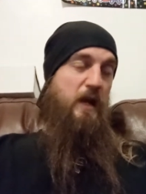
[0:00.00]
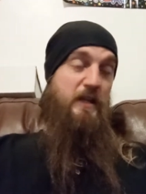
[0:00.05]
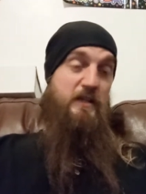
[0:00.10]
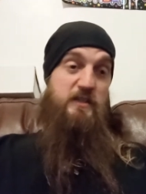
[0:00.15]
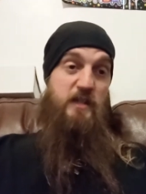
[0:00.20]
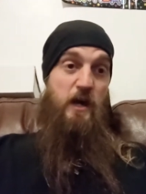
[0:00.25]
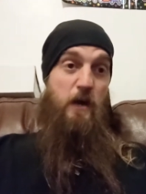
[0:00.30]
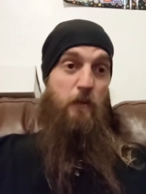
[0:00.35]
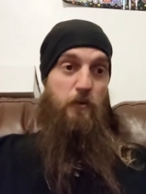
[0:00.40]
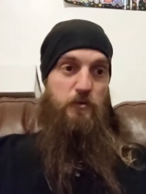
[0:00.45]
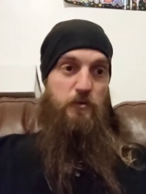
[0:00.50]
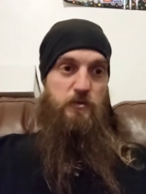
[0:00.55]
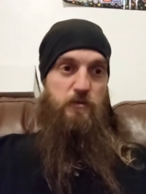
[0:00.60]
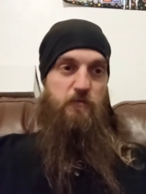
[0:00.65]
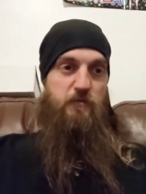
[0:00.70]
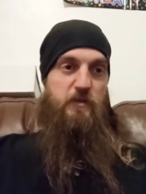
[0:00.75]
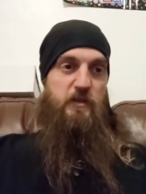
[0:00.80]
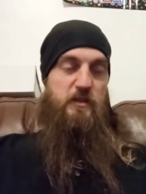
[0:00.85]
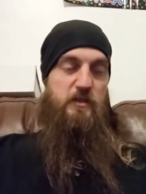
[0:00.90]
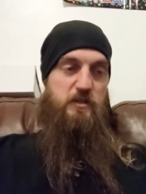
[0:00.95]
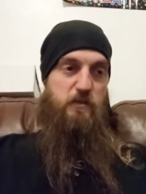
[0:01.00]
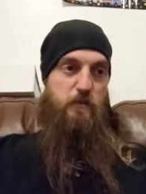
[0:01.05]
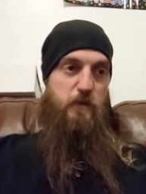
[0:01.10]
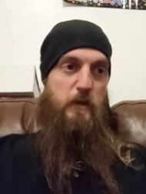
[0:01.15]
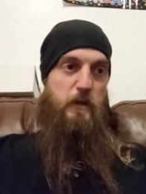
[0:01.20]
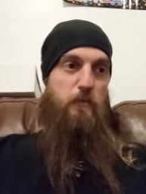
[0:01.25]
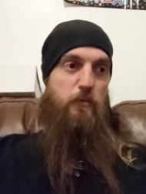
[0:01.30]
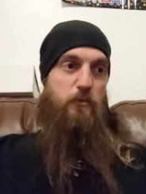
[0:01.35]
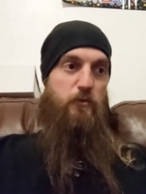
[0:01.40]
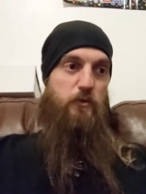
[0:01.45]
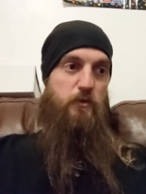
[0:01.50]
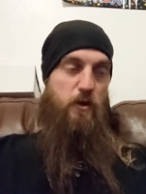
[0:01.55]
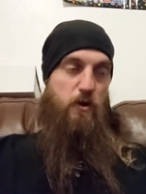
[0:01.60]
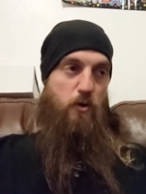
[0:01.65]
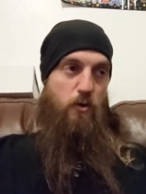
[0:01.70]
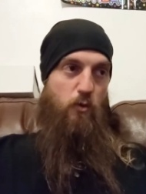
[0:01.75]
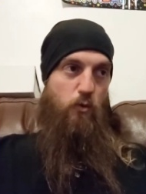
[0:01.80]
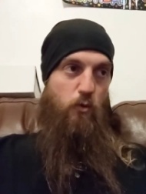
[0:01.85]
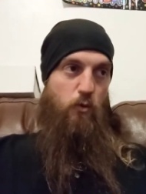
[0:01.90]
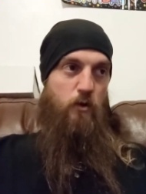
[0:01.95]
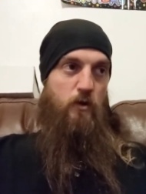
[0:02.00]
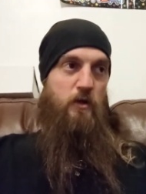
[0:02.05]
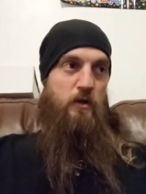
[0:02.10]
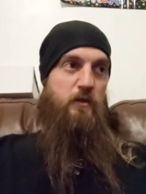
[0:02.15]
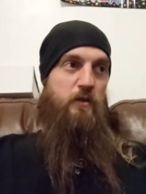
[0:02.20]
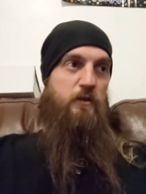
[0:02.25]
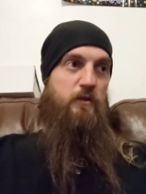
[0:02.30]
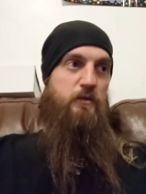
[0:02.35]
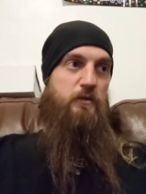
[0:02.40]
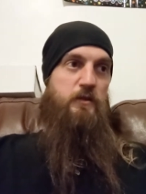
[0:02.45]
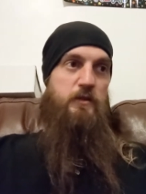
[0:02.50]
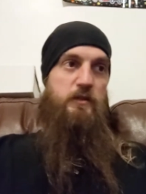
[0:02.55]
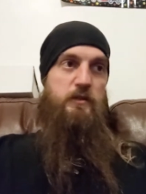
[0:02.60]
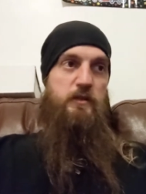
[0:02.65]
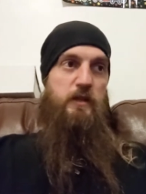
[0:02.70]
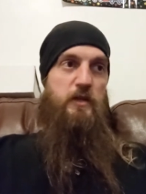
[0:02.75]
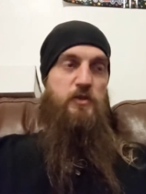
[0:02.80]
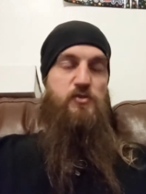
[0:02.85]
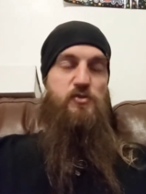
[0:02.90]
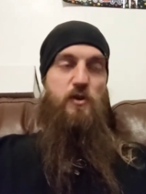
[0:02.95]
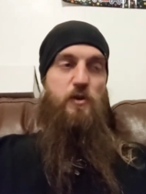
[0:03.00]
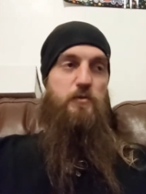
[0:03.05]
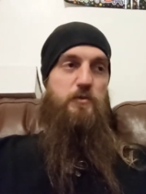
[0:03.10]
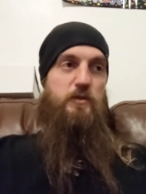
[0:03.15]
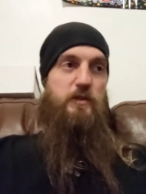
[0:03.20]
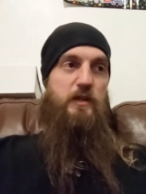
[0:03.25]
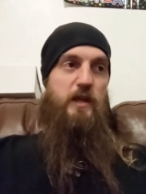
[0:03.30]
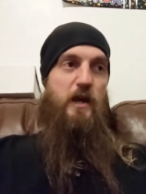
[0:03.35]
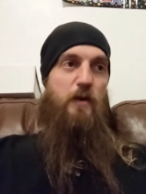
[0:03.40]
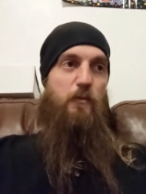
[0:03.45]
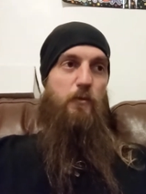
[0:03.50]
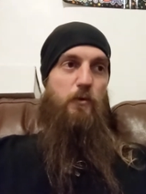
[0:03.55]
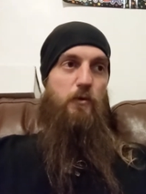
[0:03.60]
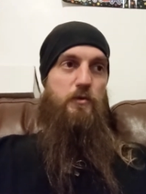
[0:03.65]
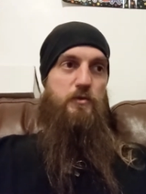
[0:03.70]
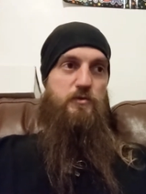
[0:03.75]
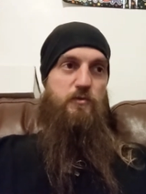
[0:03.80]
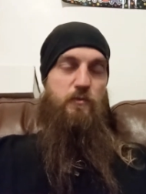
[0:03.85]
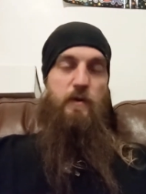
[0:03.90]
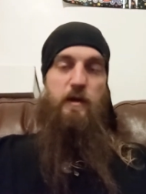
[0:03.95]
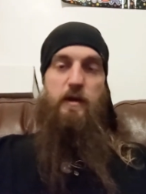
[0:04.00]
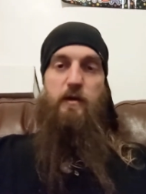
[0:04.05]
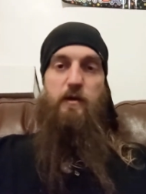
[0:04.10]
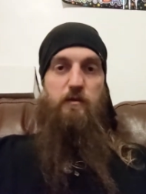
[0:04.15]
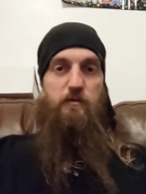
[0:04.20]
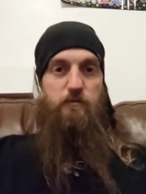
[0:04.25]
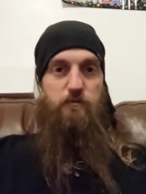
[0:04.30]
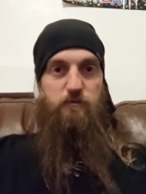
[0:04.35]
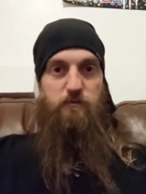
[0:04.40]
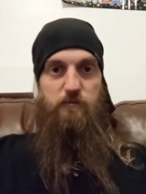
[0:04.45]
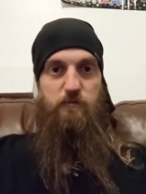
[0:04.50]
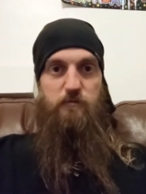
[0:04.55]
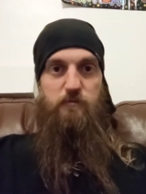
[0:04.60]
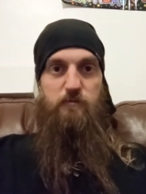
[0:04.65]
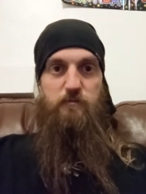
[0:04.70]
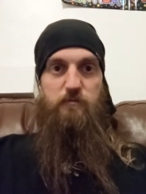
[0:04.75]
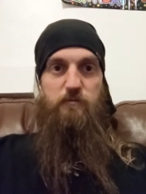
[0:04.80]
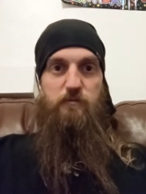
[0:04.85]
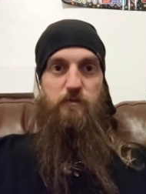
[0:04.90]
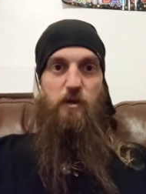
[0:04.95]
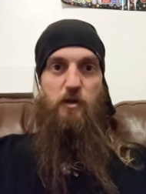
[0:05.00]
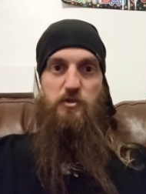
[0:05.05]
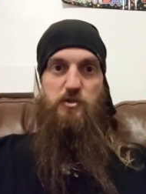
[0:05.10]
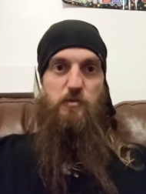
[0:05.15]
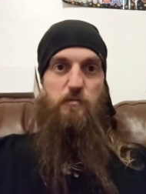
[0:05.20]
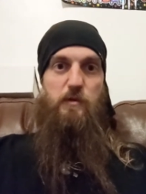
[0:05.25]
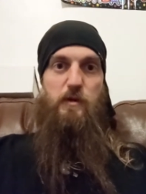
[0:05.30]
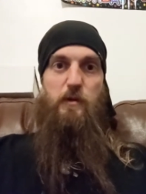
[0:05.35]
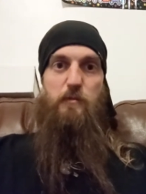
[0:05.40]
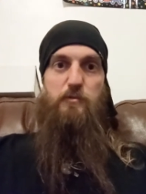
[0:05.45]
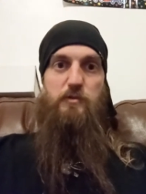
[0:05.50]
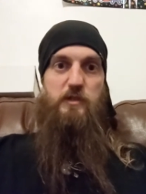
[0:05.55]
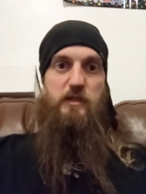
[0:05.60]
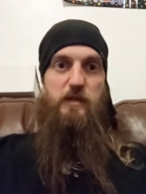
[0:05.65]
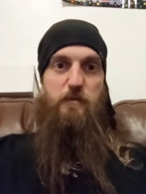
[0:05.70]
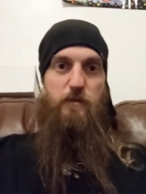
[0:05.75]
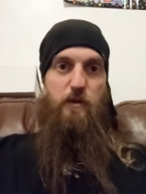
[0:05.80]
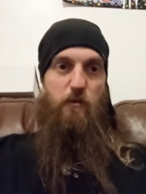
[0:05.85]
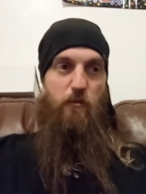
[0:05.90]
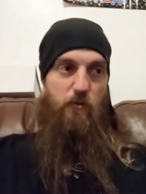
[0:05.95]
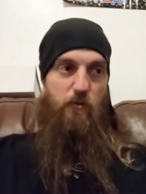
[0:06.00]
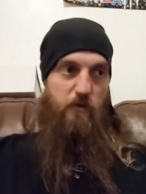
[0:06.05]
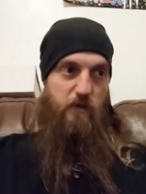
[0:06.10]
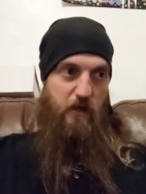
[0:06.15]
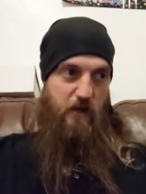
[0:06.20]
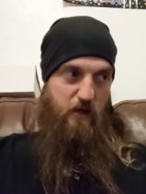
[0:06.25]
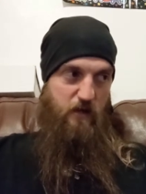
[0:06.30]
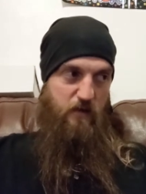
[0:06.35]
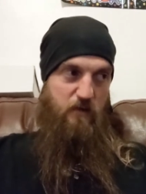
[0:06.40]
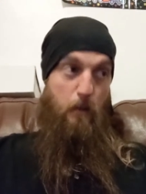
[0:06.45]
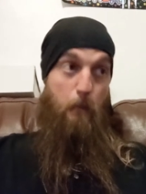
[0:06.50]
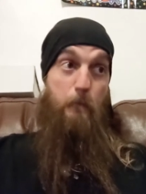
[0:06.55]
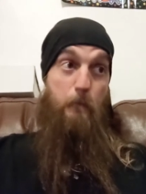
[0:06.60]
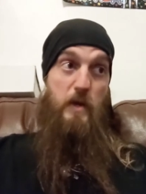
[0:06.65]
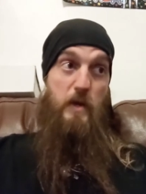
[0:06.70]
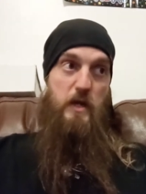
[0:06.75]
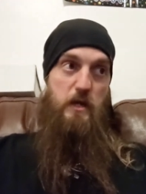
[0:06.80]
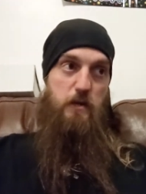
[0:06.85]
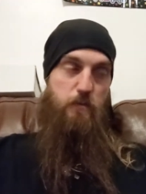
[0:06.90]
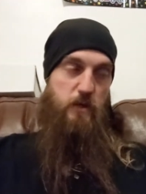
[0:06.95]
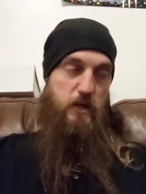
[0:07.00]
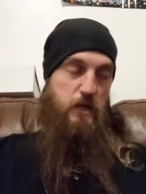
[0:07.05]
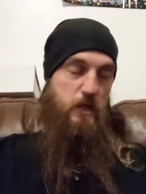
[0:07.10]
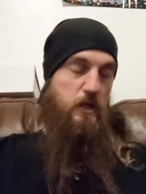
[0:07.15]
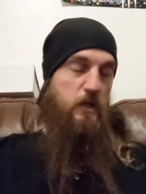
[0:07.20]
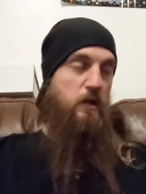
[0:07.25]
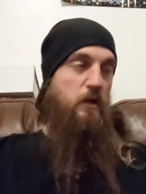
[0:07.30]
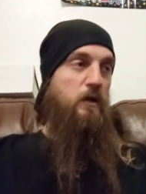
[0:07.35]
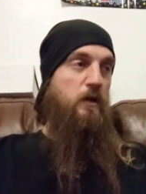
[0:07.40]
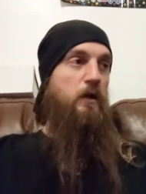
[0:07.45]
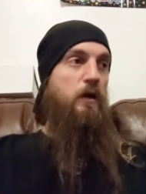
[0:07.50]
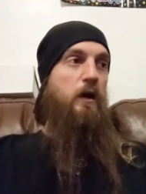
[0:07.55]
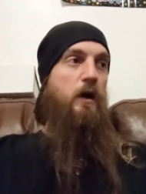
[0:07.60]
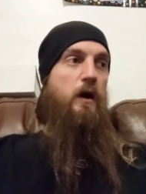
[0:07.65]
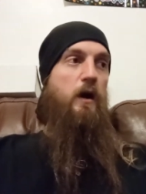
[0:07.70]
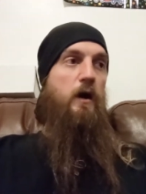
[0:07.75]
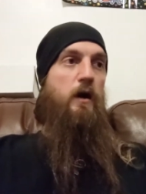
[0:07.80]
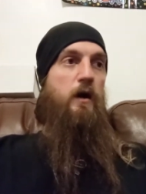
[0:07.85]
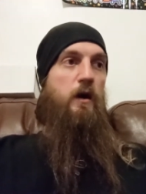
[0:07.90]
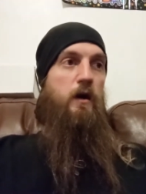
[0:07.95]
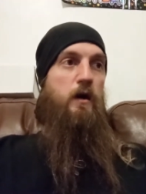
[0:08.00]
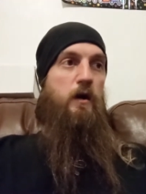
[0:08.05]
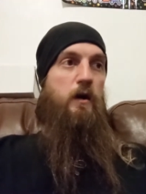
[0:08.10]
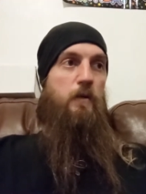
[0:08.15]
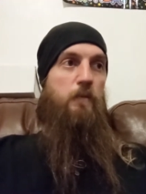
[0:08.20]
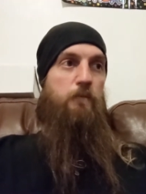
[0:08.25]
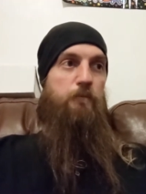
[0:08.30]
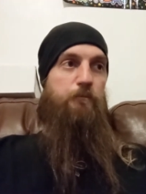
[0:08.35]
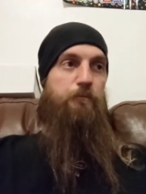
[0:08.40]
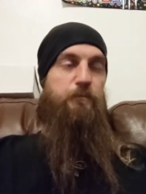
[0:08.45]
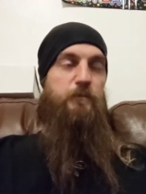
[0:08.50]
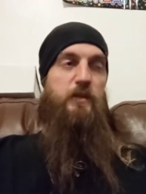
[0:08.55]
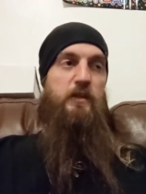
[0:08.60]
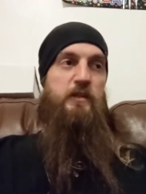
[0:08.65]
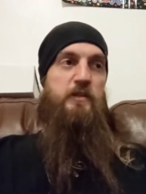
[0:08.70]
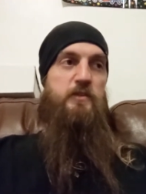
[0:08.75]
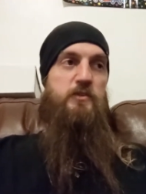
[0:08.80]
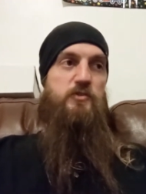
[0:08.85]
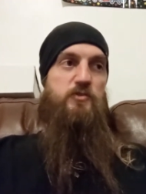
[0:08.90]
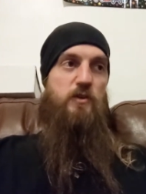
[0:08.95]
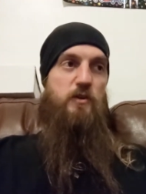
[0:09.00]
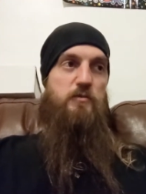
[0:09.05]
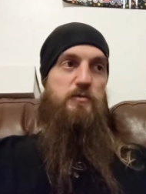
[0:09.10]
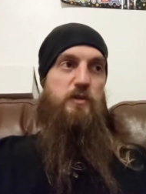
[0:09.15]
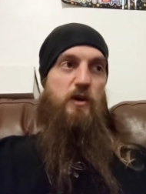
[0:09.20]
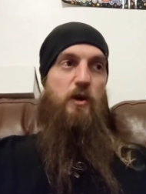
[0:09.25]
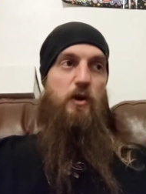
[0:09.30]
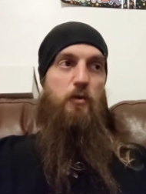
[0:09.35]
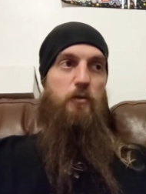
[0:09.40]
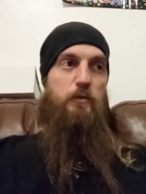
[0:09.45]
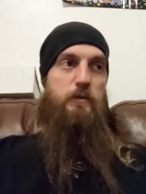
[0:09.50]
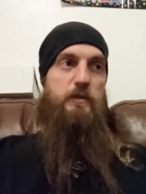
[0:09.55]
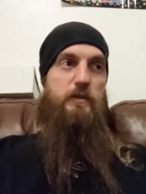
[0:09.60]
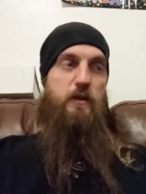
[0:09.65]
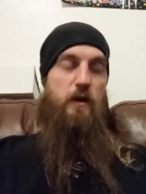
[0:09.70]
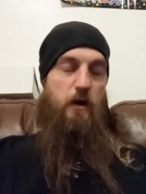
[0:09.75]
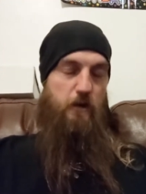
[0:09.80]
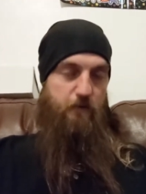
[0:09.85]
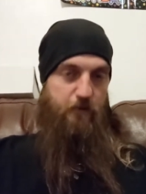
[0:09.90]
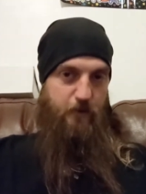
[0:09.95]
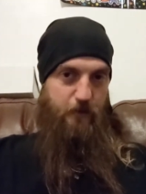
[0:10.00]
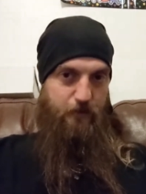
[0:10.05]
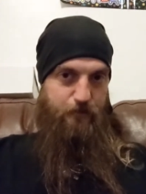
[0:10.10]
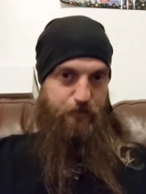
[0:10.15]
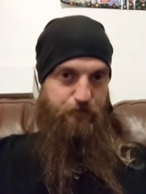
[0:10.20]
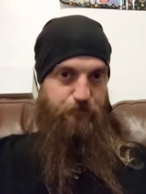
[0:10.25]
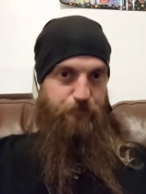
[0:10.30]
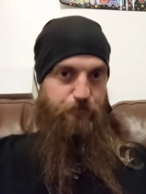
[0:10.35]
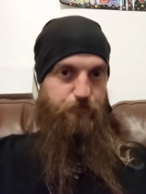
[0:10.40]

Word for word: examples of things that people know. The intro to Cowboys from Hell, I should be able to keep up with that, maybe. Um, intro to Holy Diver.